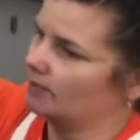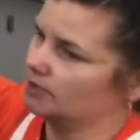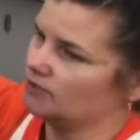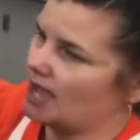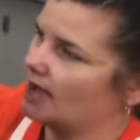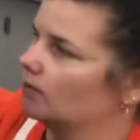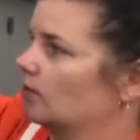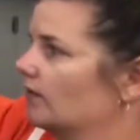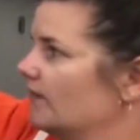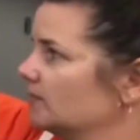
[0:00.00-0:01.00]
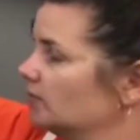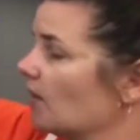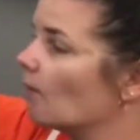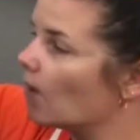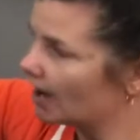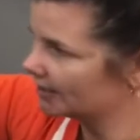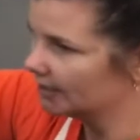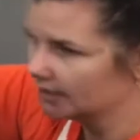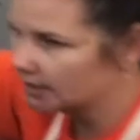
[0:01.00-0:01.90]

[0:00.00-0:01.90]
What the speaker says: I would do that, or if I'm doing water,